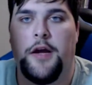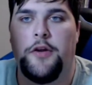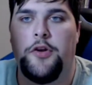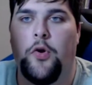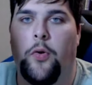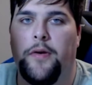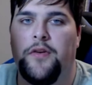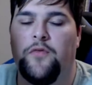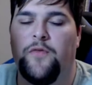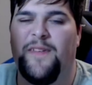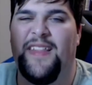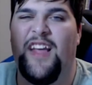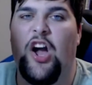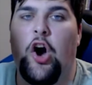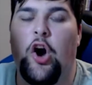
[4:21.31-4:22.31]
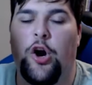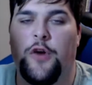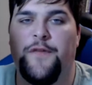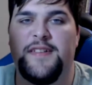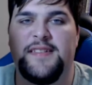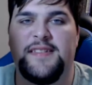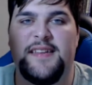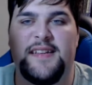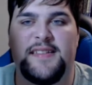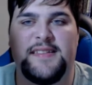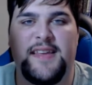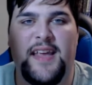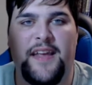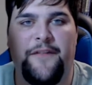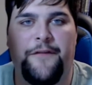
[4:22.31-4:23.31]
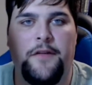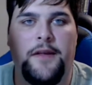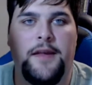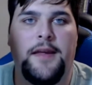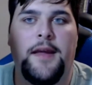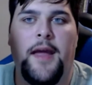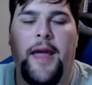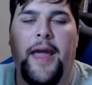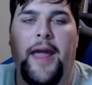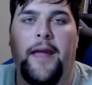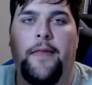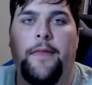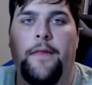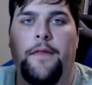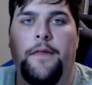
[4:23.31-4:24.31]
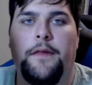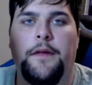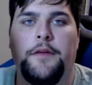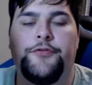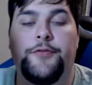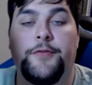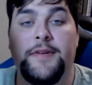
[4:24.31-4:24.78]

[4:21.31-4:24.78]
No one could really harvest it safely, and the